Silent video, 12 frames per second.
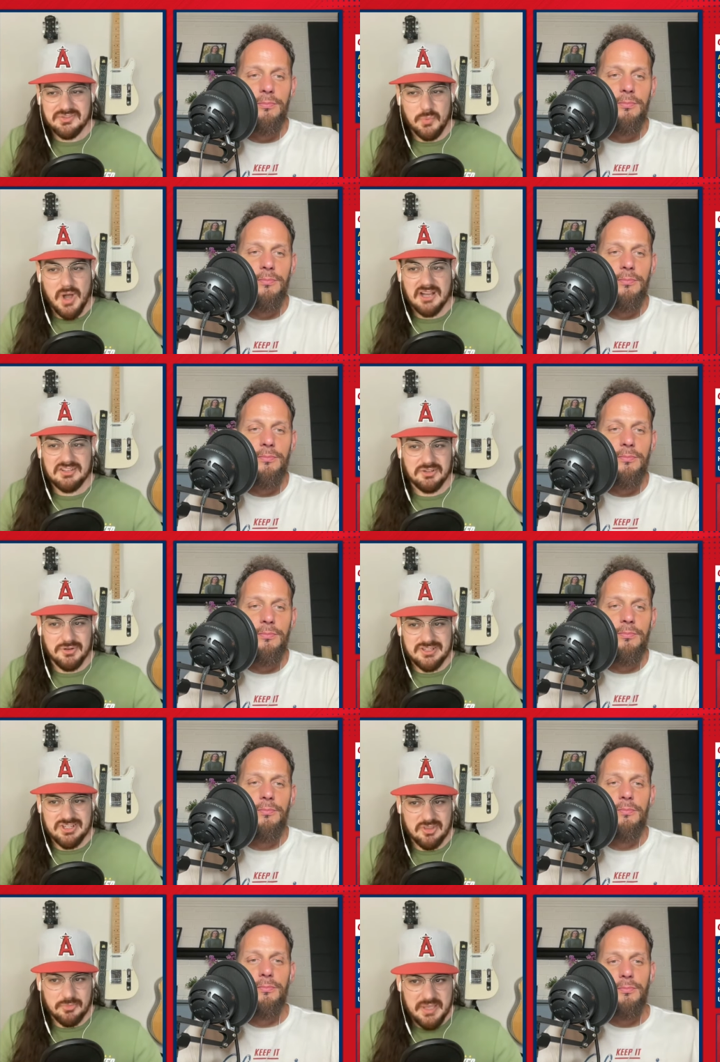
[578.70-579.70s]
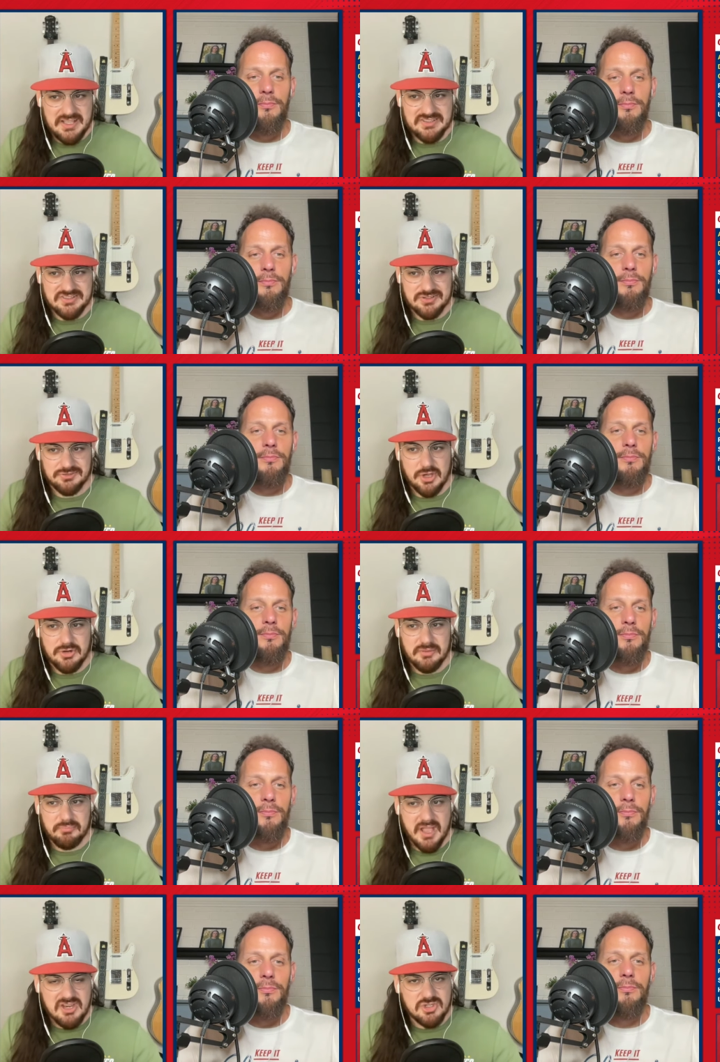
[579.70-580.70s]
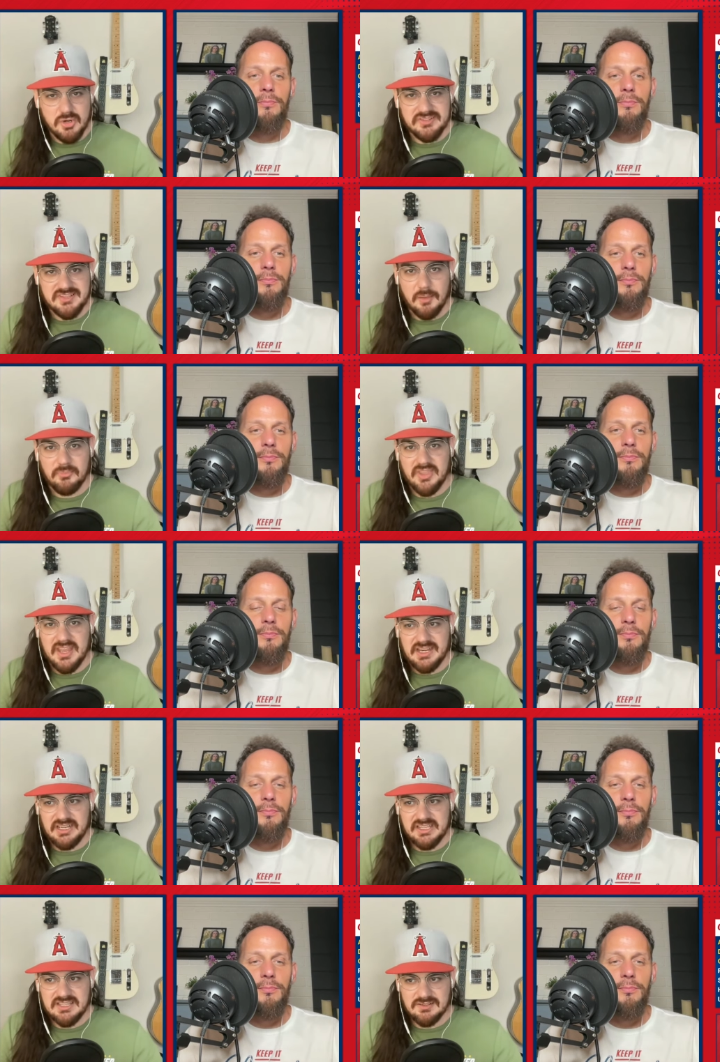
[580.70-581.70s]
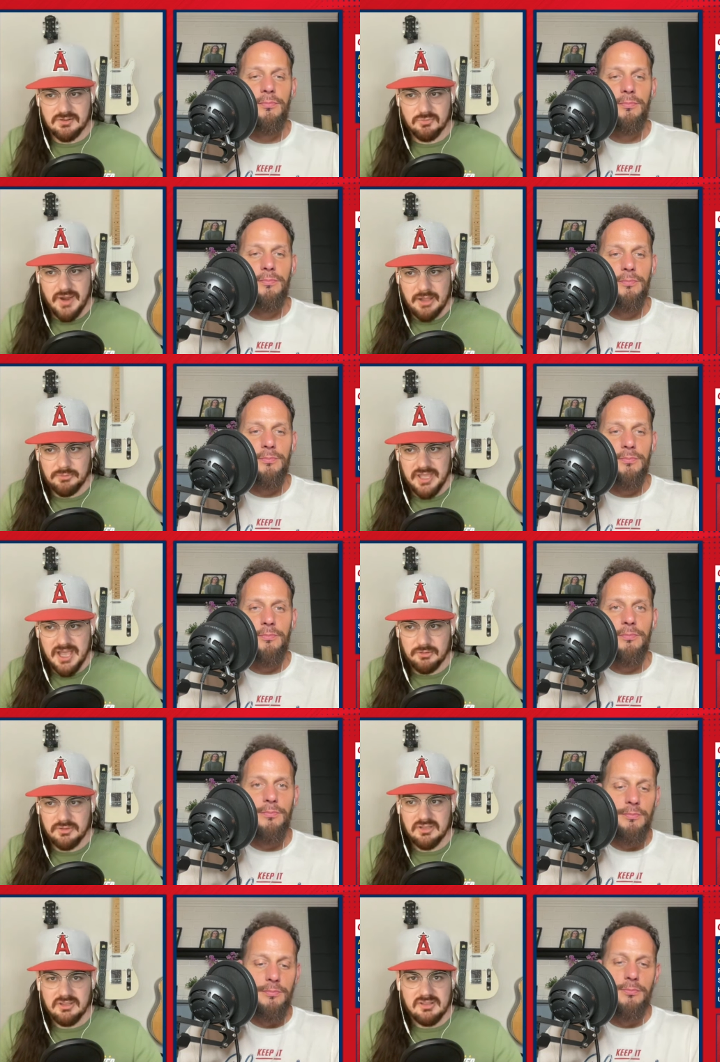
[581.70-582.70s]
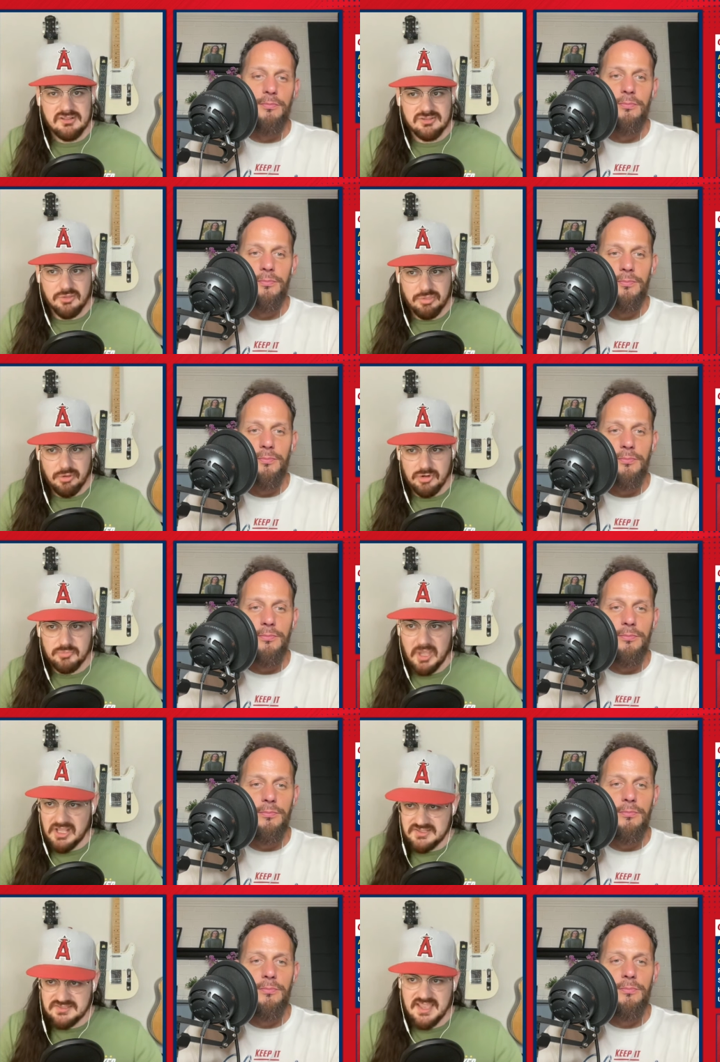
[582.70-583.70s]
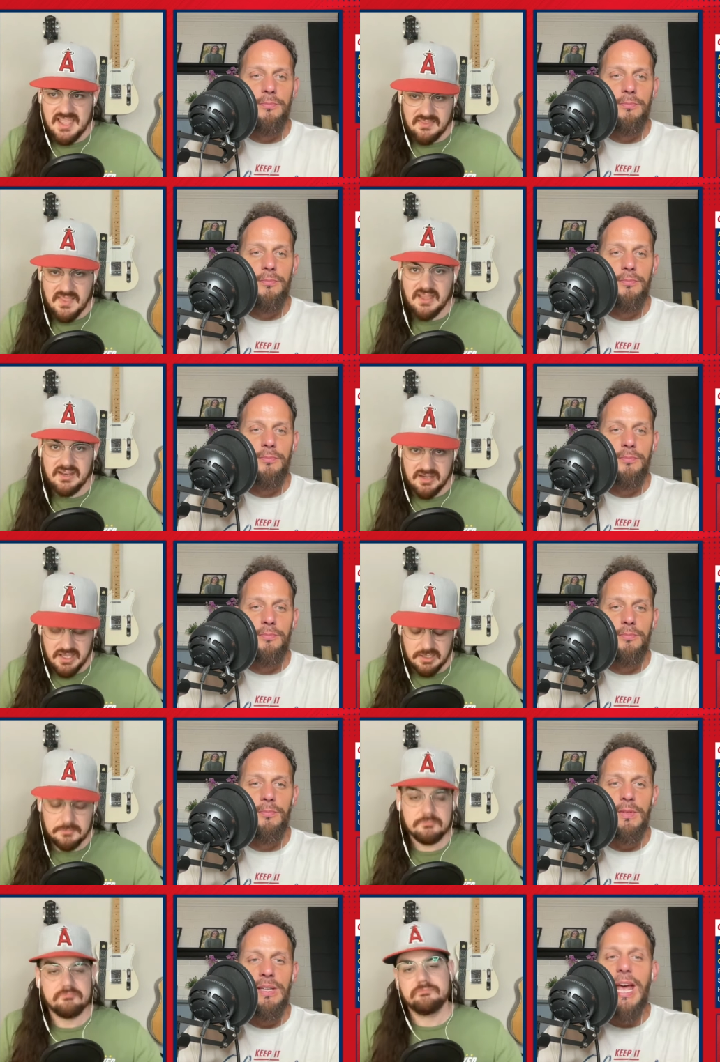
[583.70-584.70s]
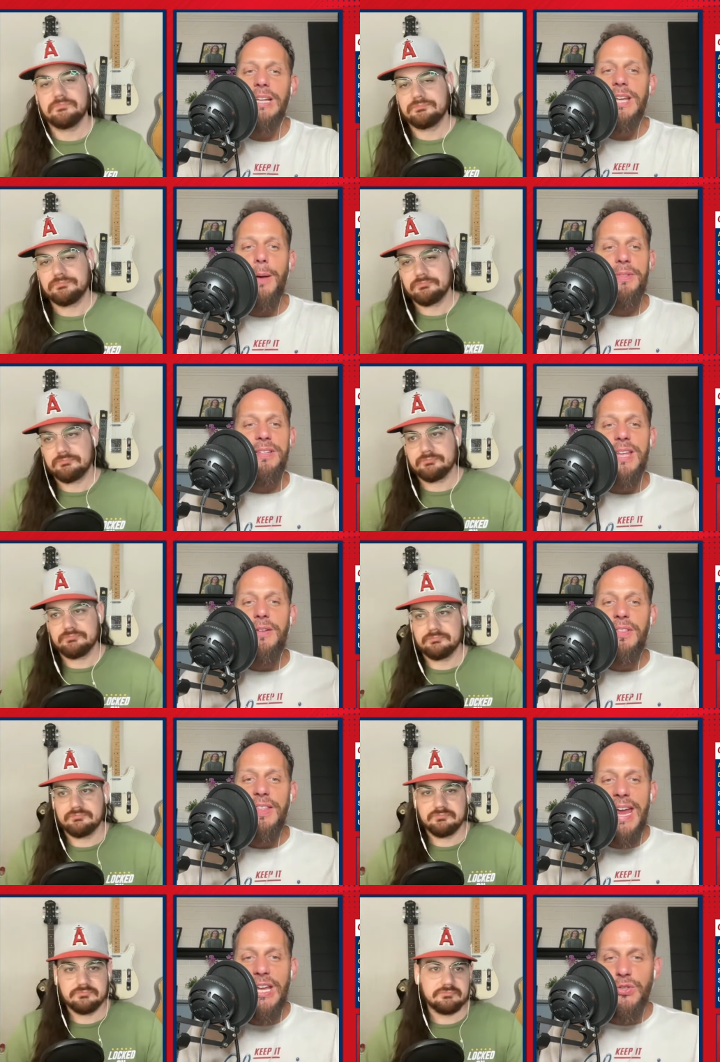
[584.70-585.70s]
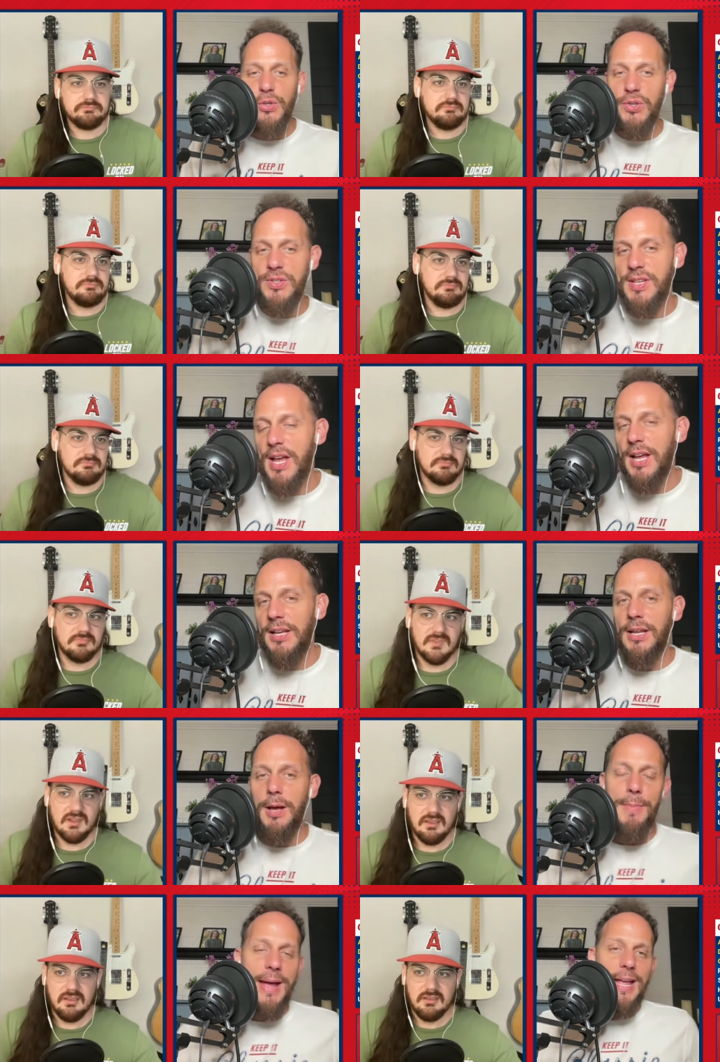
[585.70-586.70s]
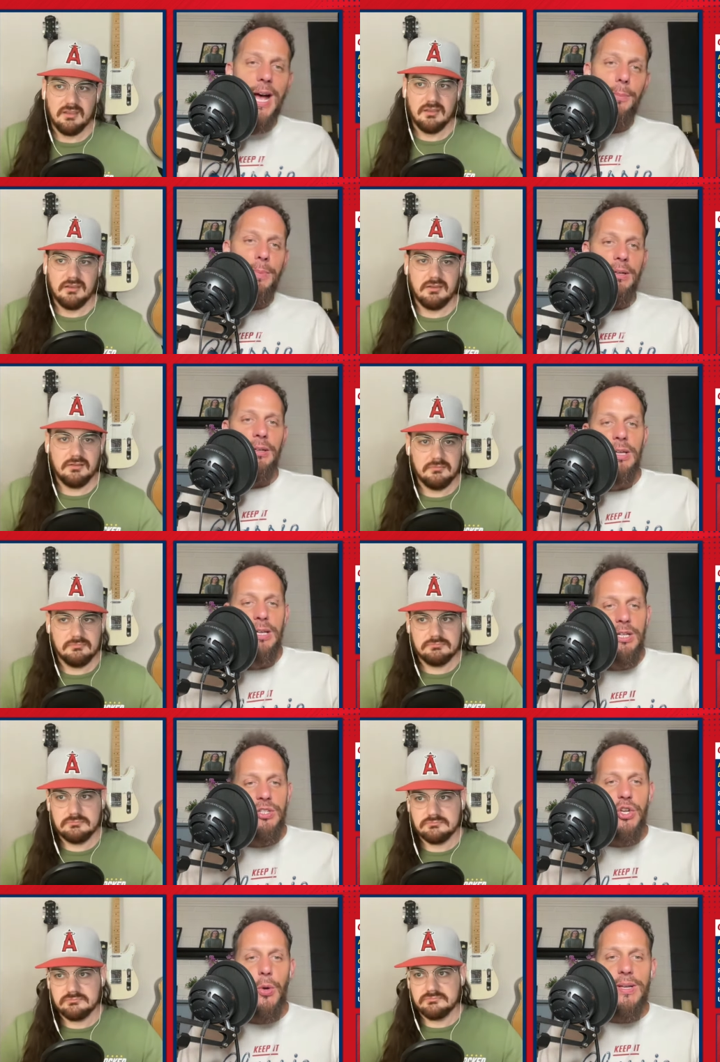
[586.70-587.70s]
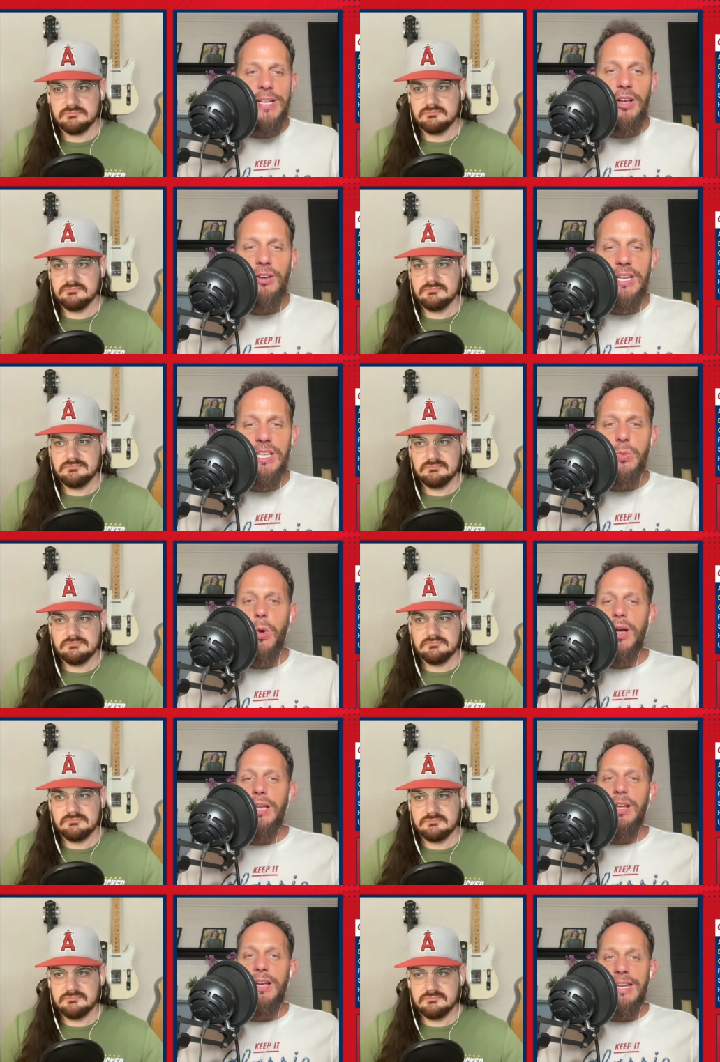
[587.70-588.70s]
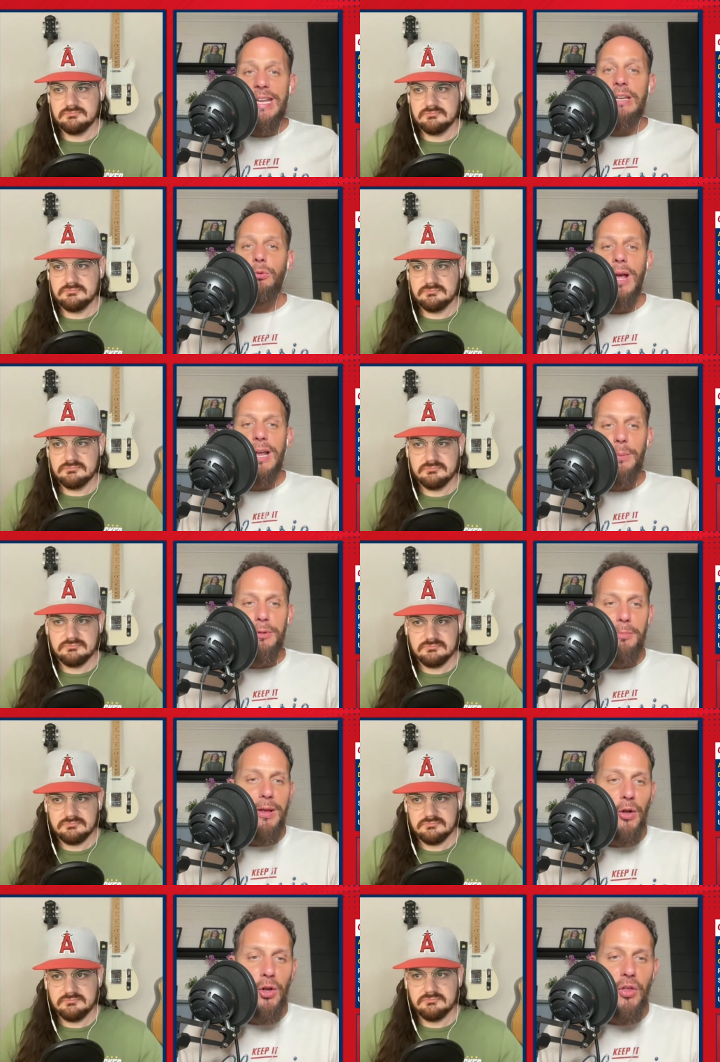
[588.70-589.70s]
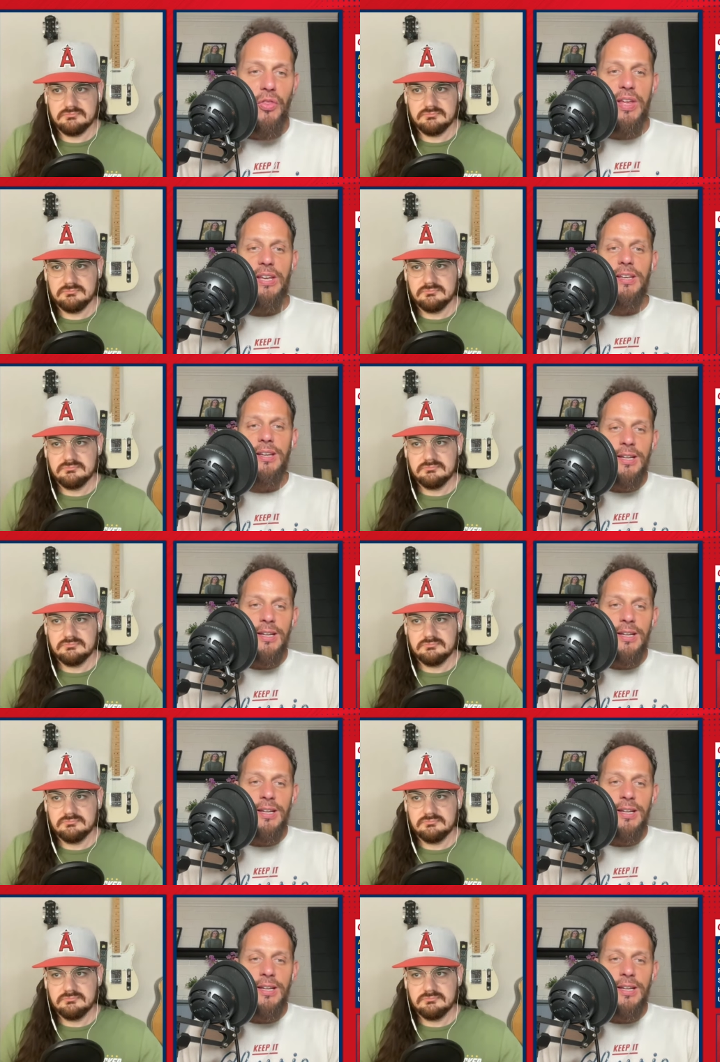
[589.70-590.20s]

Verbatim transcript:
Speaker 1: a walk to Grichuk. The bases are loaded. Ben Joyce comes in, and he gets a ground out to third base to end that inning.
Speaker 2: Yeah, top of the seventh, Angels come back up, and Joe Adell gets one hit right up the middle, and then